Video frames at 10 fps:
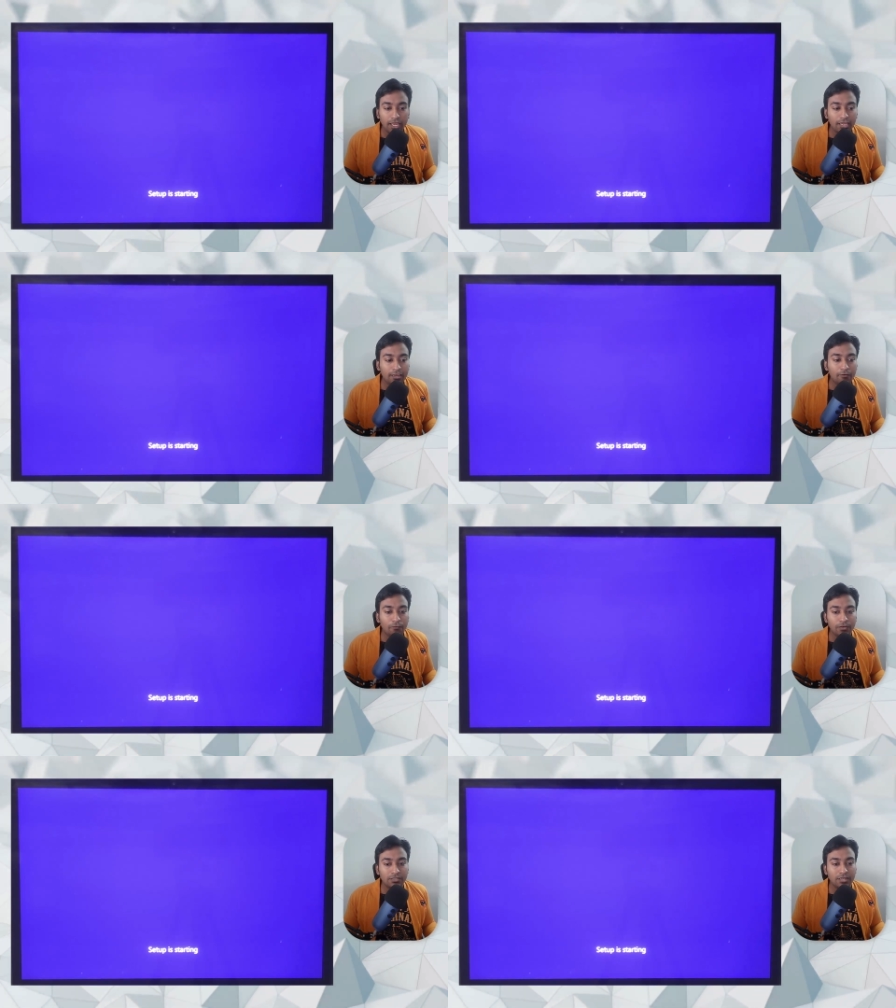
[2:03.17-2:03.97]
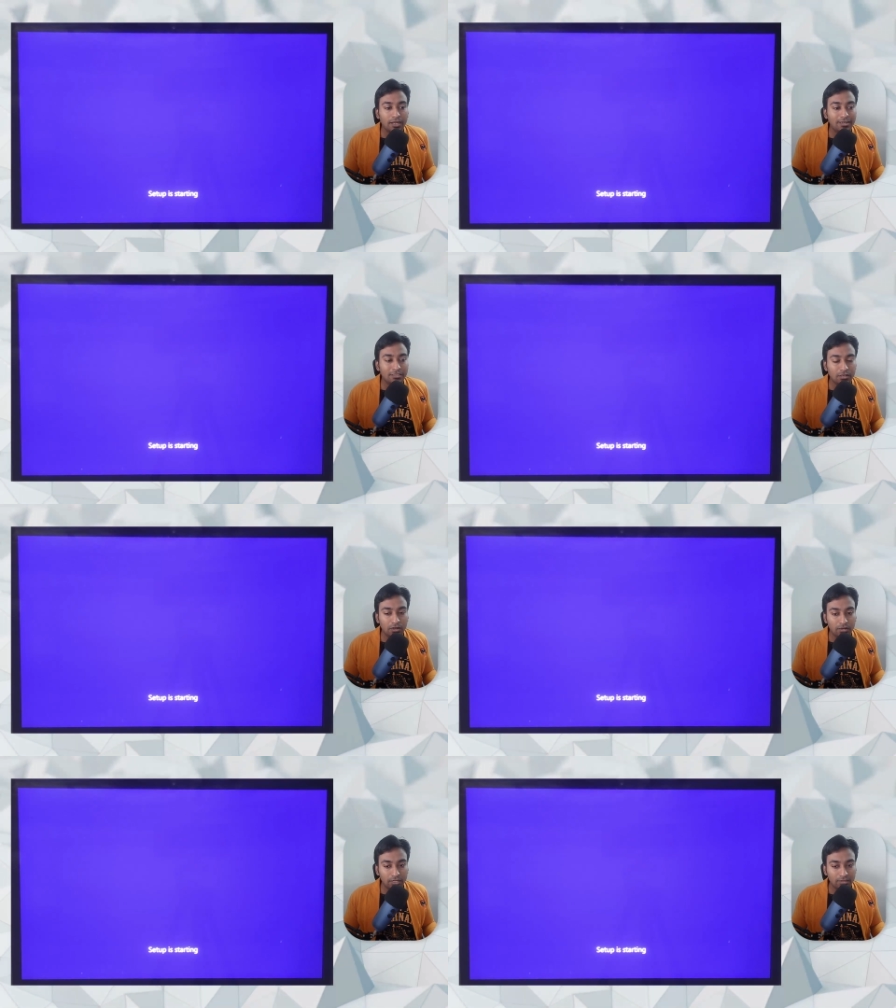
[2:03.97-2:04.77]
Here first it's
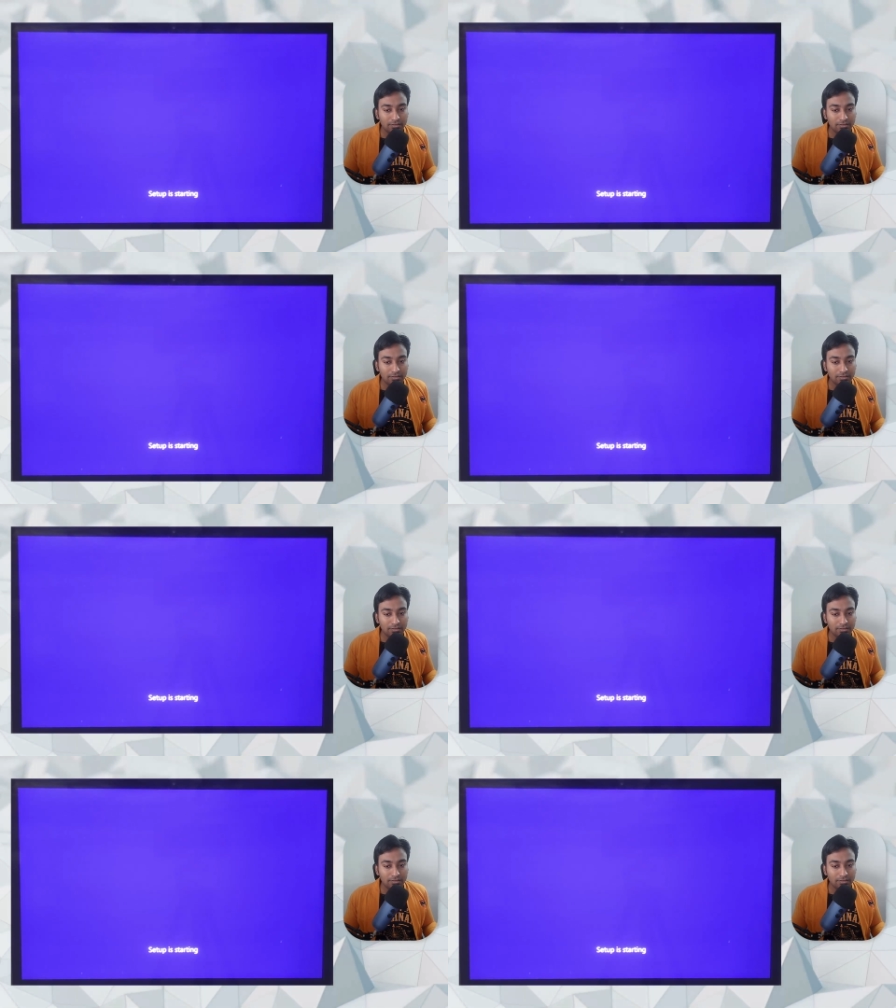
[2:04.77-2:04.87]
starting the